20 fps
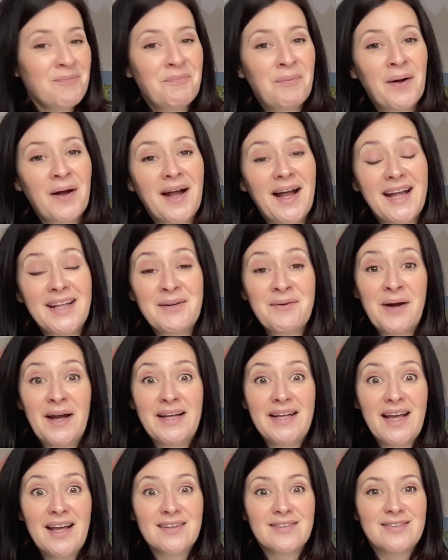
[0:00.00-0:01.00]
But
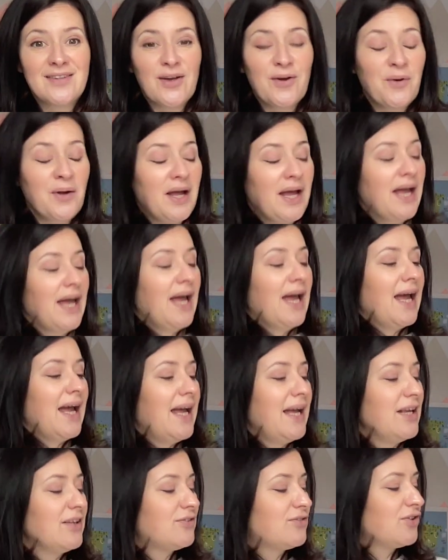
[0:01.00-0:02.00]
anyway, yeah, so
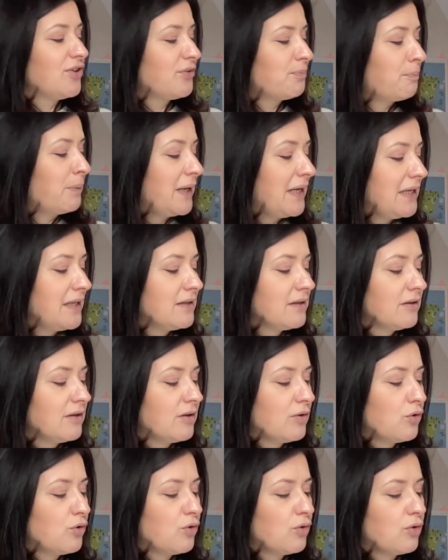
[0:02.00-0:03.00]
it's just
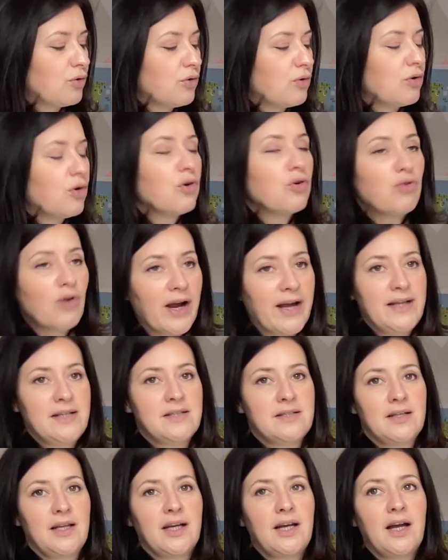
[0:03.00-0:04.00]
been
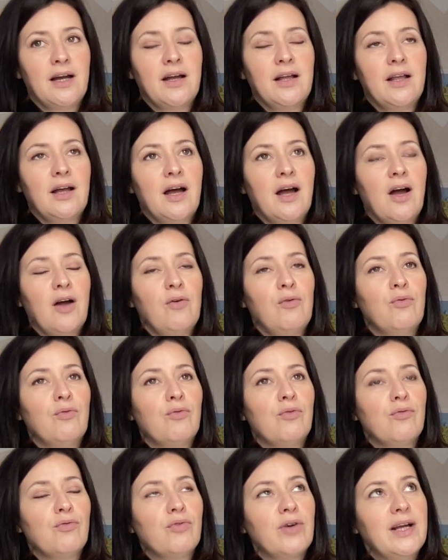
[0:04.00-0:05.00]
great. Like I
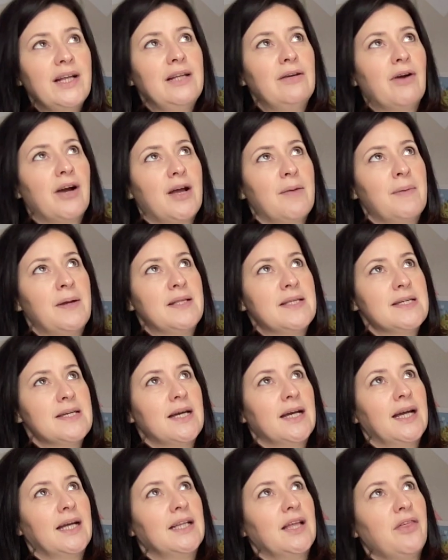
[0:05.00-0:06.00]
really recommend
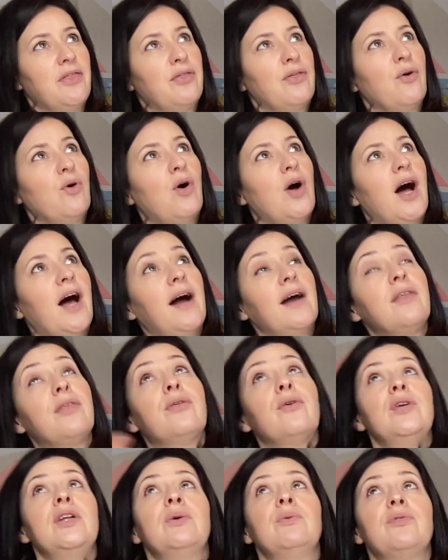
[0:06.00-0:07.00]
it. Again, I
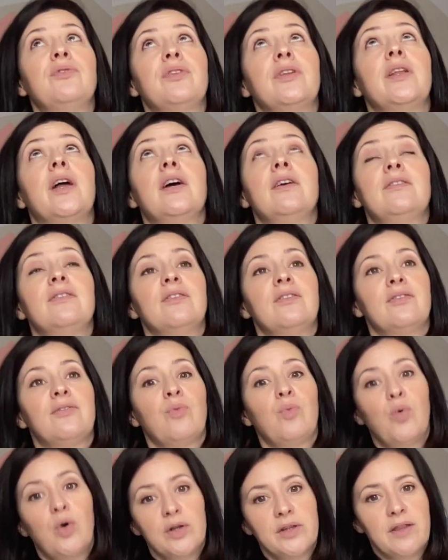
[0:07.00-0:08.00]
thought it was the
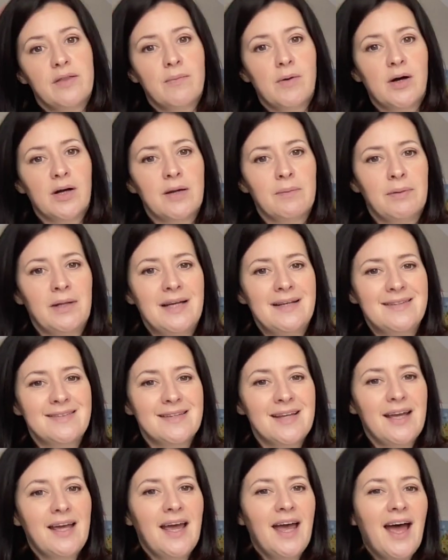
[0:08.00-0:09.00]
nicest one in the
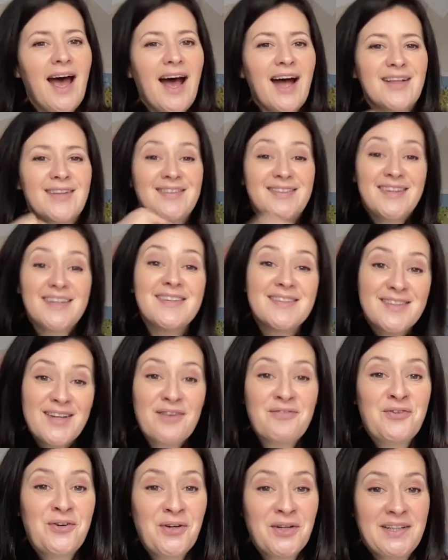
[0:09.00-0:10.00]
marketplace. And since
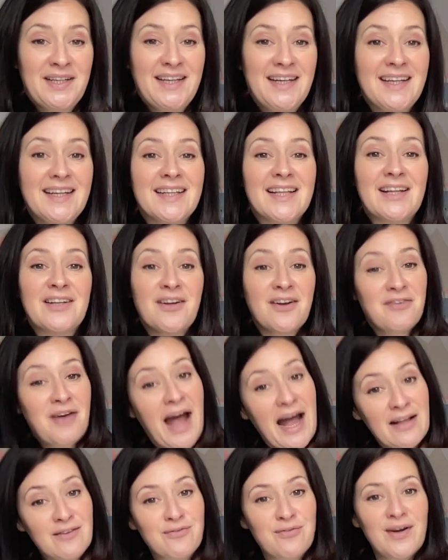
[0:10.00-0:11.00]
I've got it, and I've
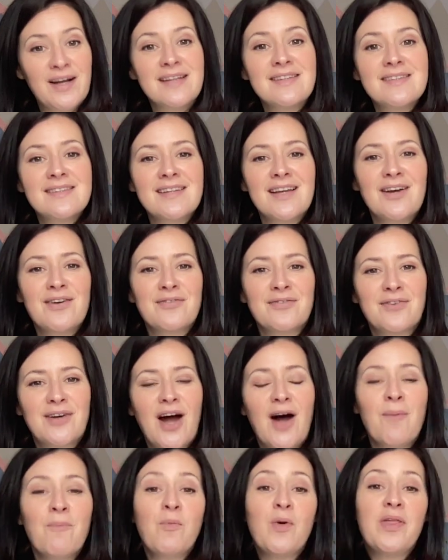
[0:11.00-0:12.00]
had friends that have
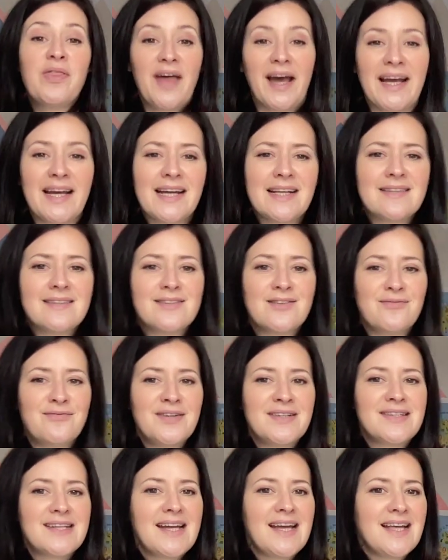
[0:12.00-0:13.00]
come with their kids to
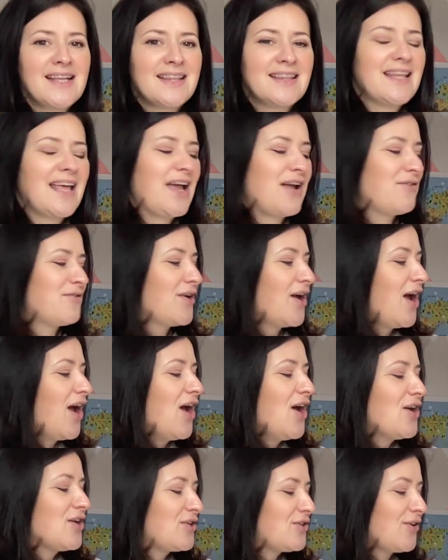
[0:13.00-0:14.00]
visit and they've
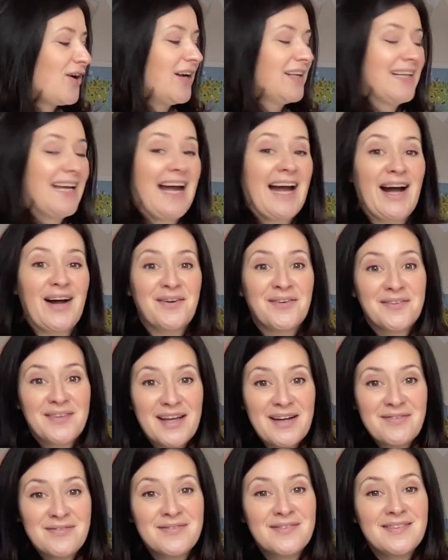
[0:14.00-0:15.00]
tried it out,
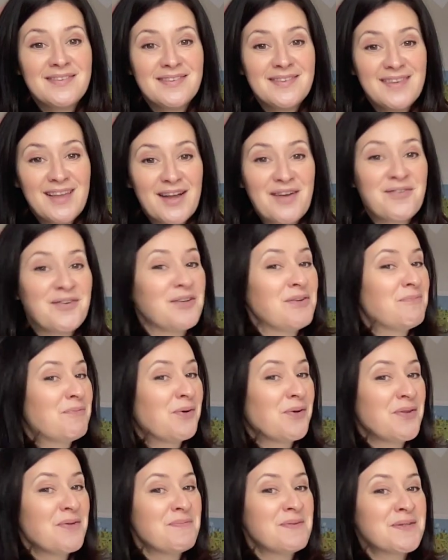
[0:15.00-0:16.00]
they've gone and
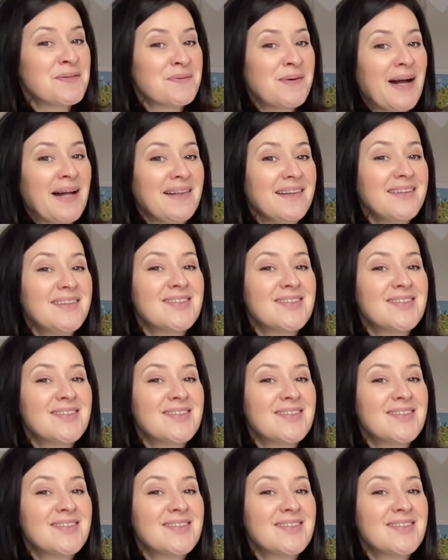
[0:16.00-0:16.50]
bought them as well.